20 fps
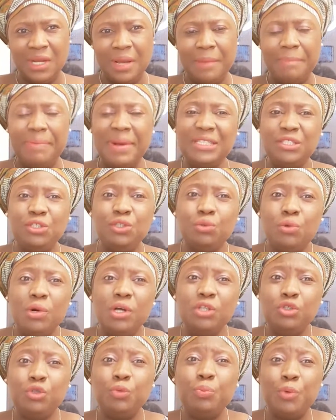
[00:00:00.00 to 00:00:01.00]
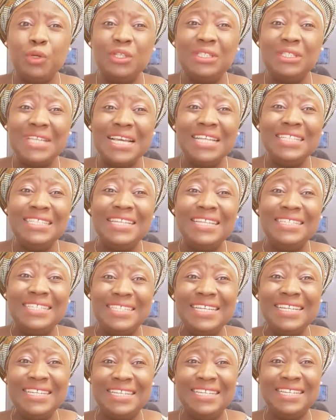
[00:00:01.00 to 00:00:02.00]
But you want to protect the
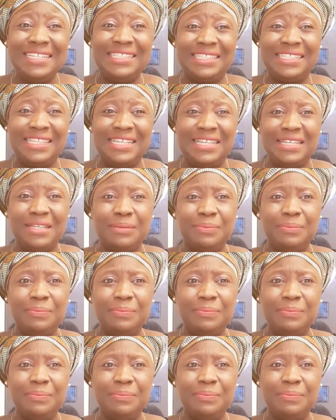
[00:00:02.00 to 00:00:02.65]
dignity.